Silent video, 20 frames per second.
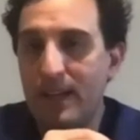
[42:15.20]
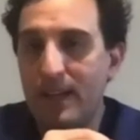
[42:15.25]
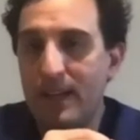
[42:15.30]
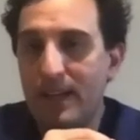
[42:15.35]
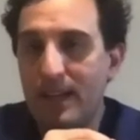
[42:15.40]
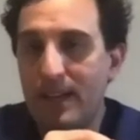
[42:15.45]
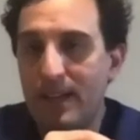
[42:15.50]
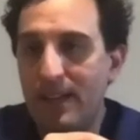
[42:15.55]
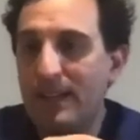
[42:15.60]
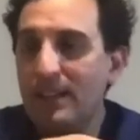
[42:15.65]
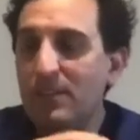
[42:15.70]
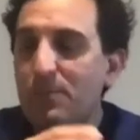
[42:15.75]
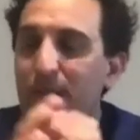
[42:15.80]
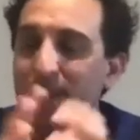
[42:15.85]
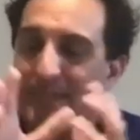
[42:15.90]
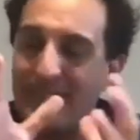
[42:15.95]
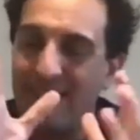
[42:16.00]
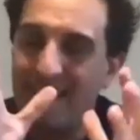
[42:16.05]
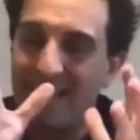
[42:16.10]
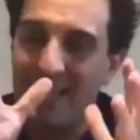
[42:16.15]
things.
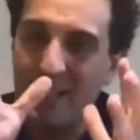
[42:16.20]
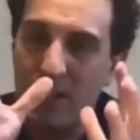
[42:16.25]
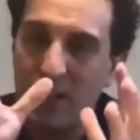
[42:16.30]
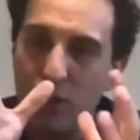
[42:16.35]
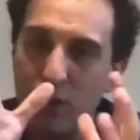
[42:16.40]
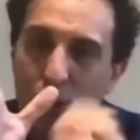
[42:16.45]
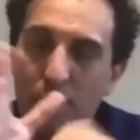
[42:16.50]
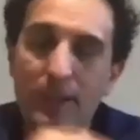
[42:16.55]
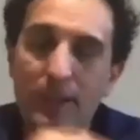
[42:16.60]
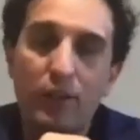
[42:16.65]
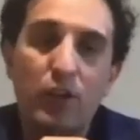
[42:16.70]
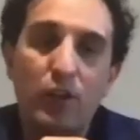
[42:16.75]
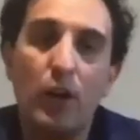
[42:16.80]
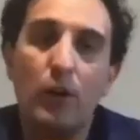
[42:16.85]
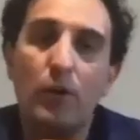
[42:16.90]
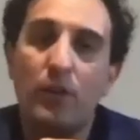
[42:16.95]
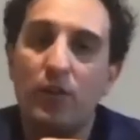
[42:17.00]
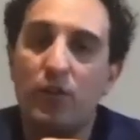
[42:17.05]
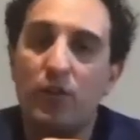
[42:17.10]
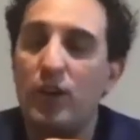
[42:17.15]
But, you need to go to
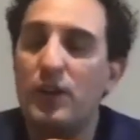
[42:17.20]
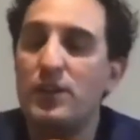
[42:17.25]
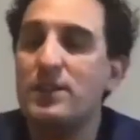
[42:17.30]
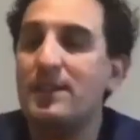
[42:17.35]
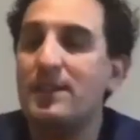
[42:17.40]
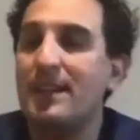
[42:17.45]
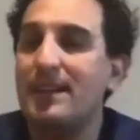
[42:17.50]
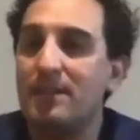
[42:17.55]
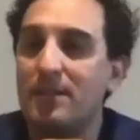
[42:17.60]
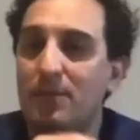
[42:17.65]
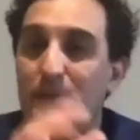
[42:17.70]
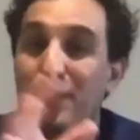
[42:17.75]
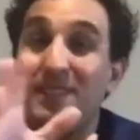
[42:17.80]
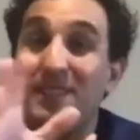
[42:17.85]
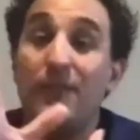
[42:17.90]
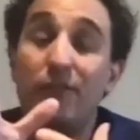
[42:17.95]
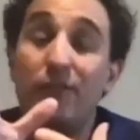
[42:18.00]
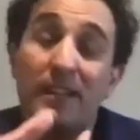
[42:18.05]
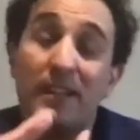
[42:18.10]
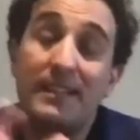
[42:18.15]
a surgeon that
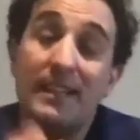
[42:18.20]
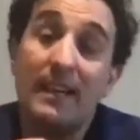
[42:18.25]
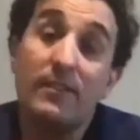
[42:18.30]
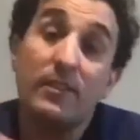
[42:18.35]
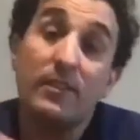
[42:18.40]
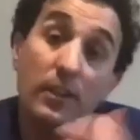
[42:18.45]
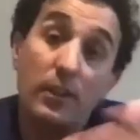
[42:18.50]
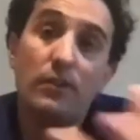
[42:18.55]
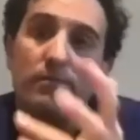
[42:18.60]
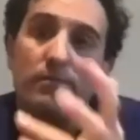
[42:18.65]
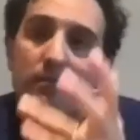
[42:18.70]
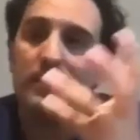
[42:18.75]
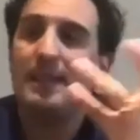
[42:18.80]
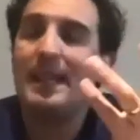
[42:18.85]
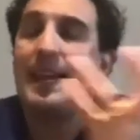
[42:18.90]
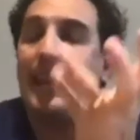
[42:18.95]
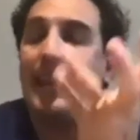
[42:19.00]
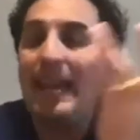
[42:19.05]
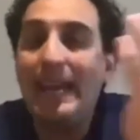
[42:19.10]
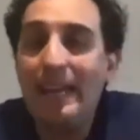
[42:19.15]
specifically does it.
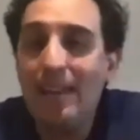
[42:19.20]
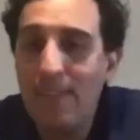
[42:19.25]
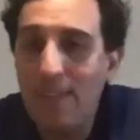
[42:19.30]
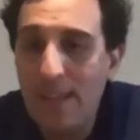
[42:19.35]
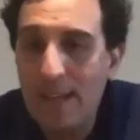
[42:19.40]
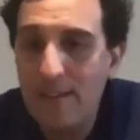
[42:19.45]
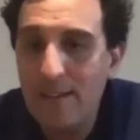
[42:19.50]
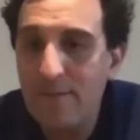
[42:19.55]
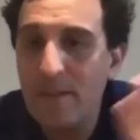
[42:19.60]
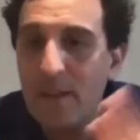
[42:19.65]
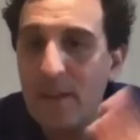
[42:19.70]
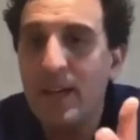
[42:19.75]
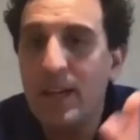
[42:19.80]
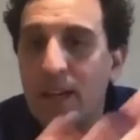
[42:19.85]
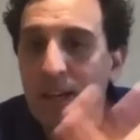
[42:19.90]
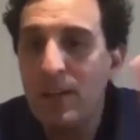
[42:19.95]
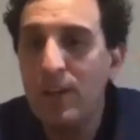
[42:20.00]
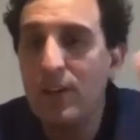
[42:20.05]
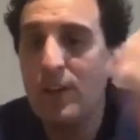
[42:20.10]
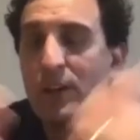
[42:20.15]
Like anything,
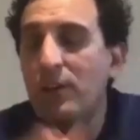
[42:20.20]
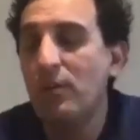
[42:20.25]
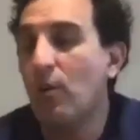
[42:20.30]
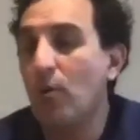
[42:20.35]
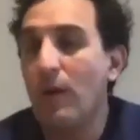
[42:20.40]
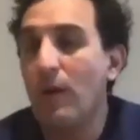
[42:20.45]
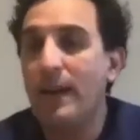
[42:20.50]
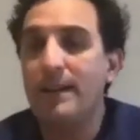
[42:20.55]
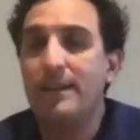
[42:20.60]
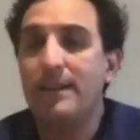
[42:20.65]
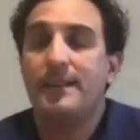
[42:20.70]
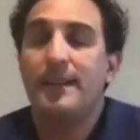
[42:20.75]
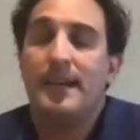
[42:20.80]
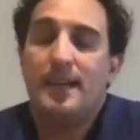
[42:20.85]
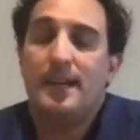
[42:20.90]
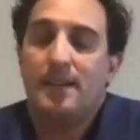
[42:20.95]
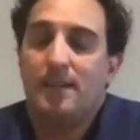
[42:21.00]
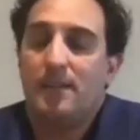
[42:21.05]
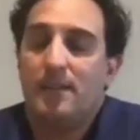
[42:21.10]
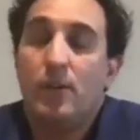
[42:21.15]
you can always,
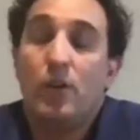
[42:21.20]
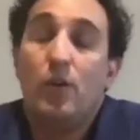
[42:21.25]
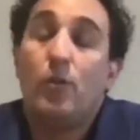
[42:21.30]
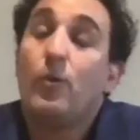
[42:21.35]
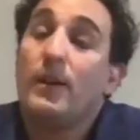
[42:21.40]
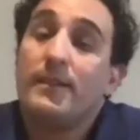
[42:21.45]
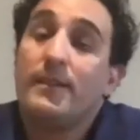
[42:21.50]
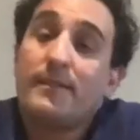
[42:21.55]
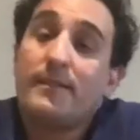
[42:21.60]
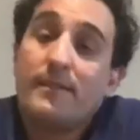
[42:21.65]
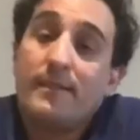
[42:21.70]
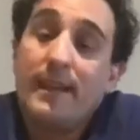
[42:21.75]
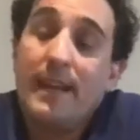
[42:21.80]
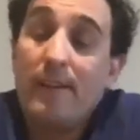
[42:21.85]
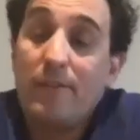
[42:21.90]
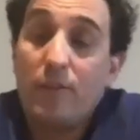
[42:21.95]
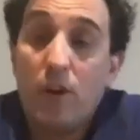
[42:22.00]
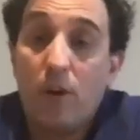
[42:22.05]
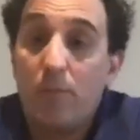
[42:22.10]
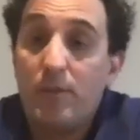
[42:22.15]
you always can
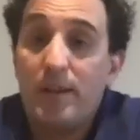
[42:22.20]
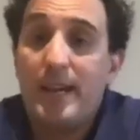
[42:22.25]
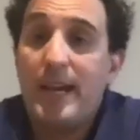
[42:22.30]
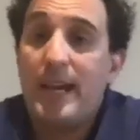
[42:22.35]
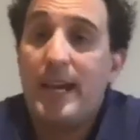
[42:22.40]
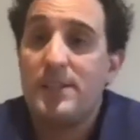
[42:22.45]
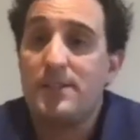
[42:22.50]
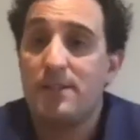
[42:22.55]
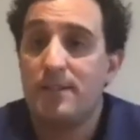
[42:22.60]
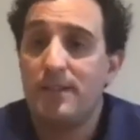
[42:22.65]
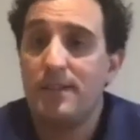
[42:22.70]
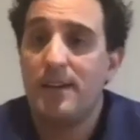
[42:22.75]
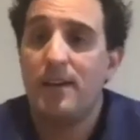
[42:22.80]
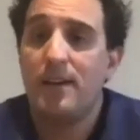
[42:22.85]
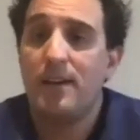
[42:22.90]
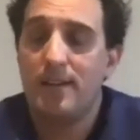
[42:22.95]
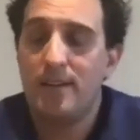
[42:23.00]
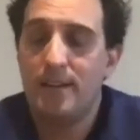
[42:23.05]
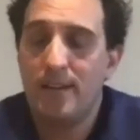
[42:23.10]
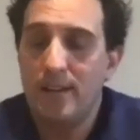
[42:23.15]
have complications.
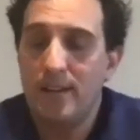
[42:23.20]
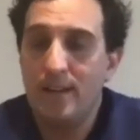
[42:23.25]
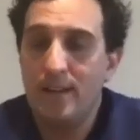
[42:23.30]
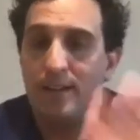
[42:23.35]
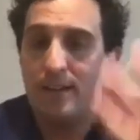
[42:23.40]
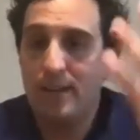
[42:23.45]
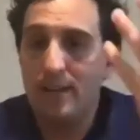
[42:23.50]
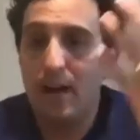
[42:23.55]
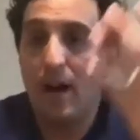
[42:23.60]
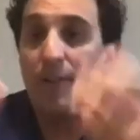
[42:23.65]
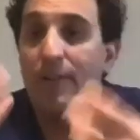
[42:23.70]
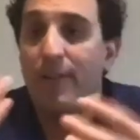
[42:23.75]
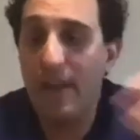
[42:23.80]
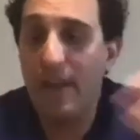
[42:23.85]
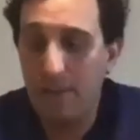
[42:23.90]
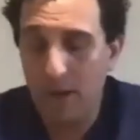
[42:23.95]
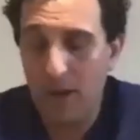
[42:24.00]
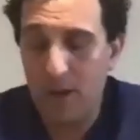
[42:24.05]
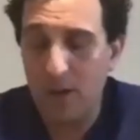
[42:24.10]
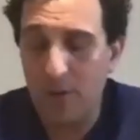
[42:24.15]
I've had
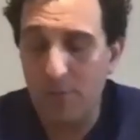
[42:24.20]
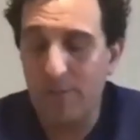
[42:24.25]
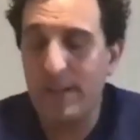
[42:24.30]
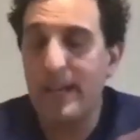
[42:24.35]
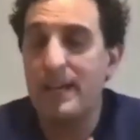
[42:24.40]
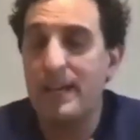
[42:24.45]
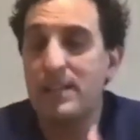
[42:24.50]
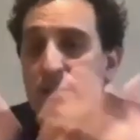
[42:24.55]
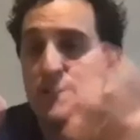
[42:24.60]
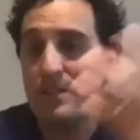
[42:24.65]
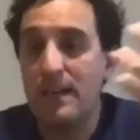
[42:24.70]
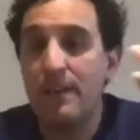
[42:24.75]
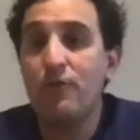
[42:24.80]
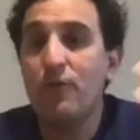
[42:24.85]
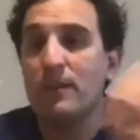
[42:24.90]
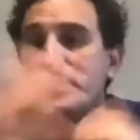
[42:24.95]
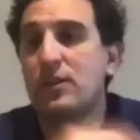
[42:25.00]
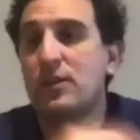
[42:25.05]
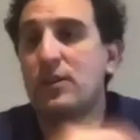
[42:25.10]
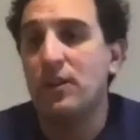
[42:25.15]
my complications.
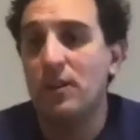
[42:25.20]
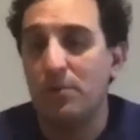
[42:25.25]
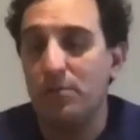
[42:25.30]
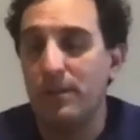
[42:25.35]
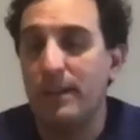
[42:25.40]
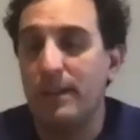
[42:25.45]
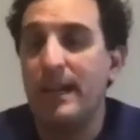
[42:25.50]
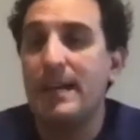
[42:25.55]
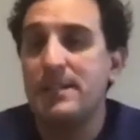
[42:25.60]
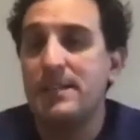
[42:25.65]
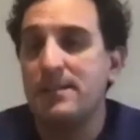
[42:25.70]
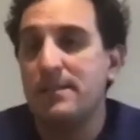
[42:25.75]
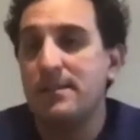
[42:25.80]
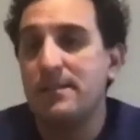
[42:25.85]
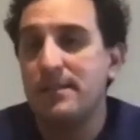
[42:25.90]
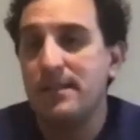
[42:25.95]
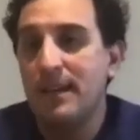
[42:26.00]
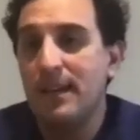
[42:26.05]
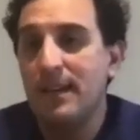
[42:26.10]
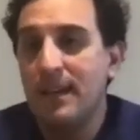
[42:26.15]
Everyone's got
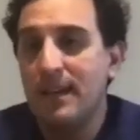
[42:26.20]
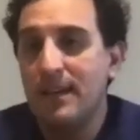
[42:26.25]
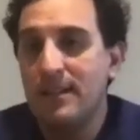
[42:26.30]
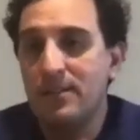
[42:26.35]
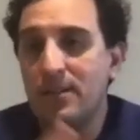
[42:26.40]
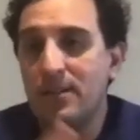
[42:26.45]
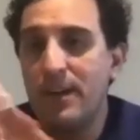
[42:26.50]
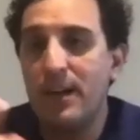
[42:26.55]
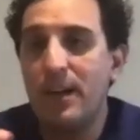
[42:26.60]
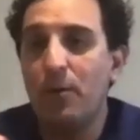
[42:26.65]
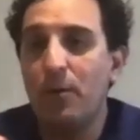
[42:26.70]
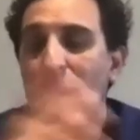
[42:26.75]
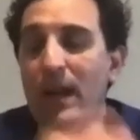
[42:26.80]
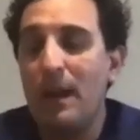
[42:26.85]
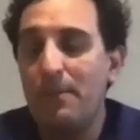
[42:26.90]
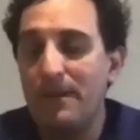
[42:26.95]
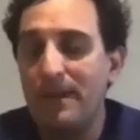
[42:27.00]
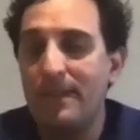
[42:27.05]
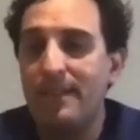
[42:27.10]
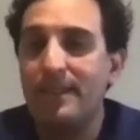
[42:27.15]
complications. So I don't know what
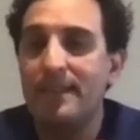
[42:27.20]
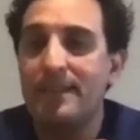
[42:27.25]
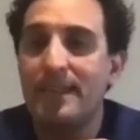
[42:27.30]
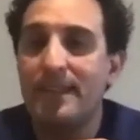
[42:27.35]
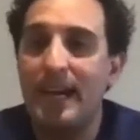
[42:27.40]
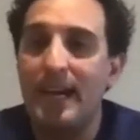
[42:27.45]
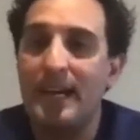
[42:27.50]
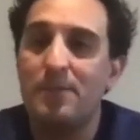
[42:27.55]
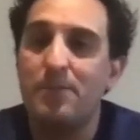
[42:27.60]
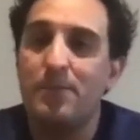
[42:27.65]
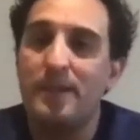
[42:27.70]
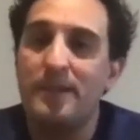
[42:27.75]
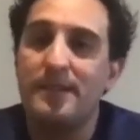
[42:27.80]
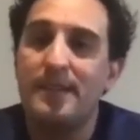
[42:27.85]
happened in this case, but,